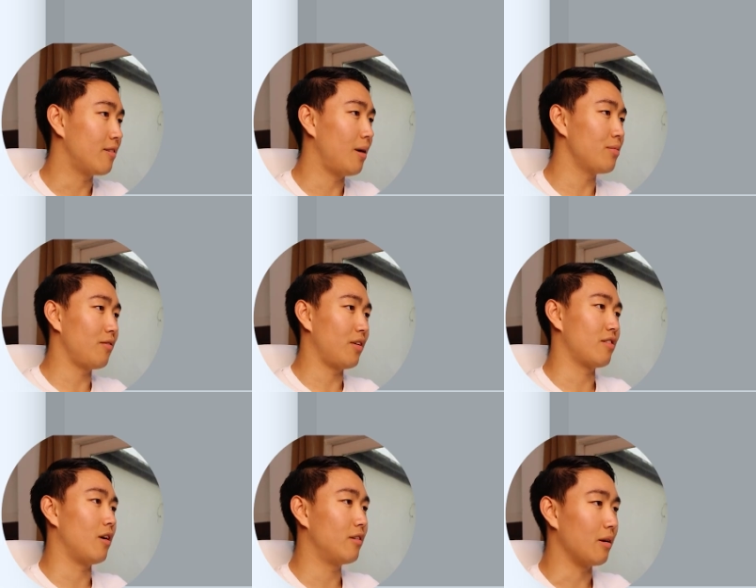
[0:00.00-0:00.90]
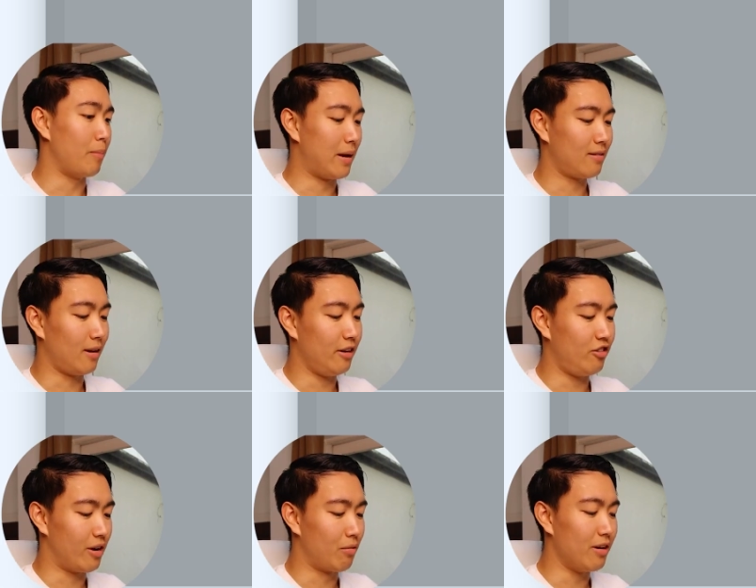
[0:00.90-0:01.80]
in terms of a starting baseline,
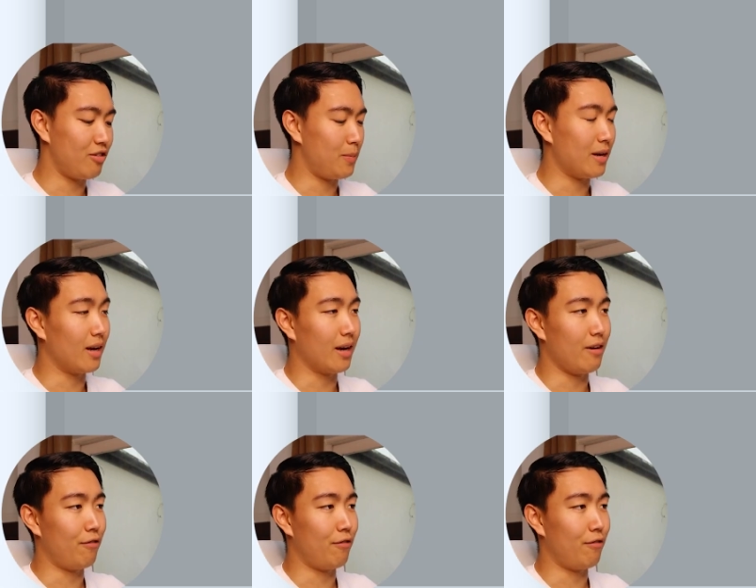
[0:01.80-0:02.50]
generally speaking,